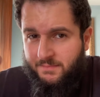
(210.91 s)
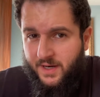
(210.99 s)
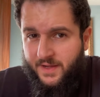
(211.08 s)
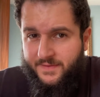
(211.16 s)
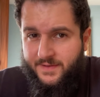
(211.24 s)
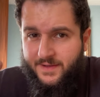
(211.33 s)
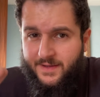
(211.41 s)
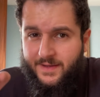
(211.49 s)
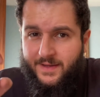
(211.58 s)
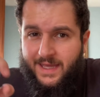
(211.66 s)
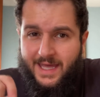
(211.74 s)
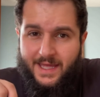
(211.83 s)
but
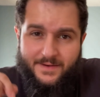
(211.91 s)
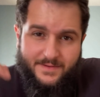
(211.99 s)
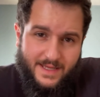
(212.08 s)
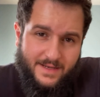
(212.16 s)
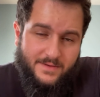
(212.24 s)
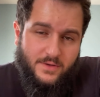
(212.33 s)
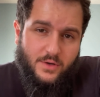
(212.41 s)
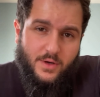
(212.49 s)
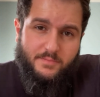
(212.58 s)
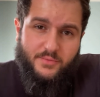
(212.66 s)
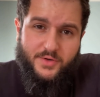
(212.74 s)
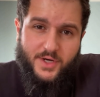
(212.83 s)
and and you know
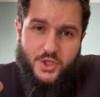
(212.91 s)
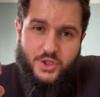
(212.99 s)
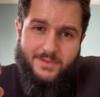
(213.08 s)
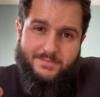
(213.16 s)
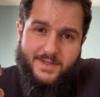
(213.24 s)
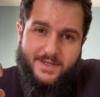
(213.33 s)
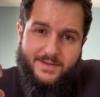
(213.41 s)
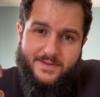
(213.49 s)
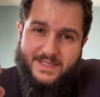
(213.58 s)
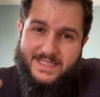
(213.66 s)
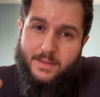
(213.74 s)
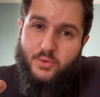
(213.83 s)
in production. But
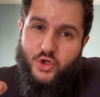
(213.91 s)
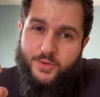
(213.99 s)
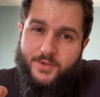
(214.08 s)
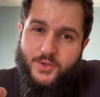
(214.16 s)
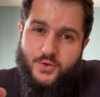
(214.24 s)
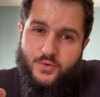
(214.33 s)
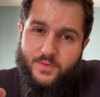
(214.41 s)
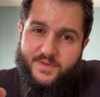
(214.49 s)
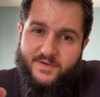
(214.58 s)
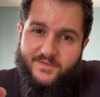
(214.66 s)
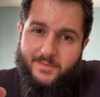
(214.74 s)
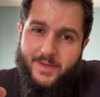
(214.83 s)
the same could be true with
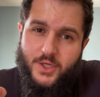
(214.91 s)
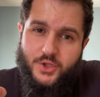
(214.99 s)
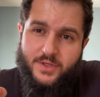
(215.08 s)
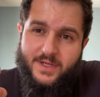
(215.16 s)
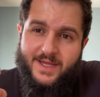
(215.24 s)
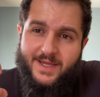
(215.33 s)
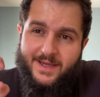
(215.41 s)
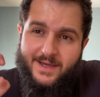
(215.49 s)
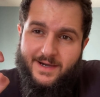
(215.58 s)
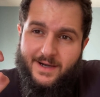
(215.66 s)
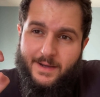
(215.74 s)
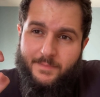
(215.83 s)
information.
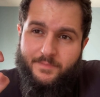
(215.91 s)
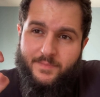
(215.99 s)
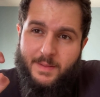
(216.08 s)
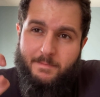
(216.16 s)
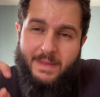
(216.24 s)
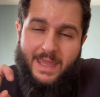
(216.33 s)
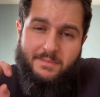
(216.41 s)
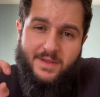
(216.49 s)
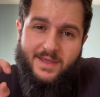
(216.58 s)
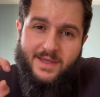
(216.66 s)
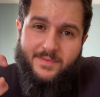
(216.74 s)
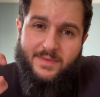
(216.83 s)
Um, maybe.
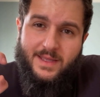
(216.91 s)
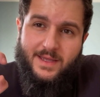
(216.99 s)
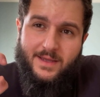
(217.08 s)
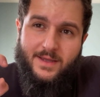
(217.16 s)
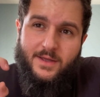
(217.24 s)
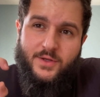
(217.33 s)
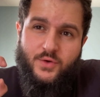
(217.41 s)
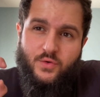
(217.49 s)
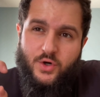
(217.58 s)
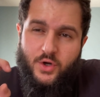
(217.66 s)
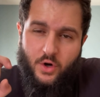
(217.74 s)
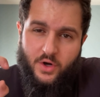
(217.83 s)
You
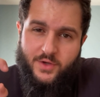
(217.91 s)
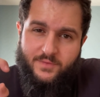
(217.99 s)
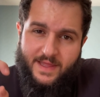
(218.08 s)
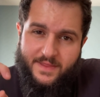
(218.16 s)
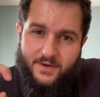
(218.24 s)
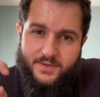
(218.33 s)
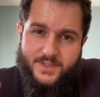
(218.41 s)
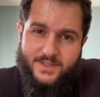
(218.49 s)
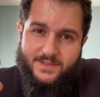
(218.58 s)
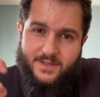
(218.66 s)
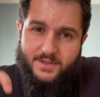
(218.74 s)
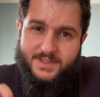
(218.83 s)
could argue that there's
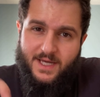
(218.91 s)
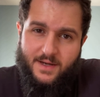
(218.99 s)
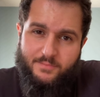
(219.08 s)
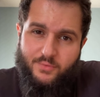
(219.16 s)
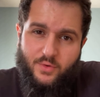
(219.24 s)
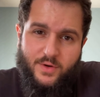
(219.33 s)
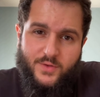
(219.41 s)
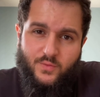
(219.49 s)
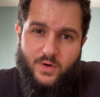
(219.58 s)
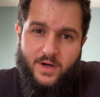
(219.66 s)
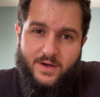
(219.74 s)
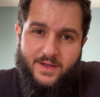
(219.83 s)
there's not a point
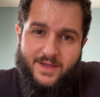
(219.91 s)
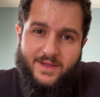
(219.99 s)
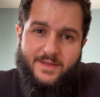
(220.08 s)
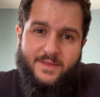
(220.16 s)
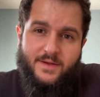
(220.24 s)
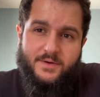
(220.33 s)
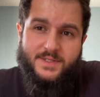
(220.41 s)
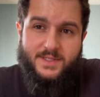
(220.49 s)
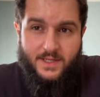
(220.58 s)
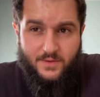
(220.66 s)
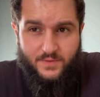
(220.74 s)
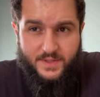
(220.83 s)
where there's
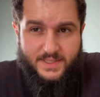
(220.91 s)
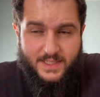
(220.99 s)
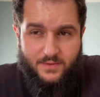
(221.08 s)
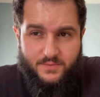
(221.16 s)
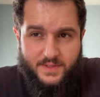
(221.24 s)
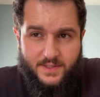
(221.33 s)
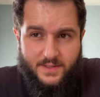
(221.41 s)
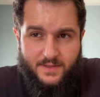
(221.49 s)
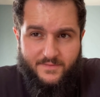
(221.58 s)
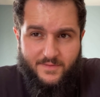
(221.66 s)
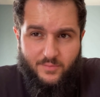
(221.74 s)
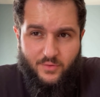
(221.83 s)
decreasing utility
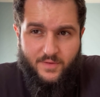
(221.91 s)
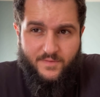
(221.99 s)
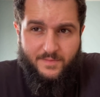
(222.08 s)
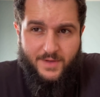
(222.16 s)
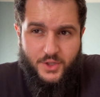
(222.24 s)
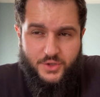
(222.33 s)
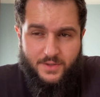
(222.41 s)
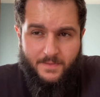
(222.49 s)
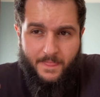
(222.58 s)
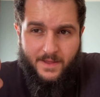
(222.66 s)
for more information,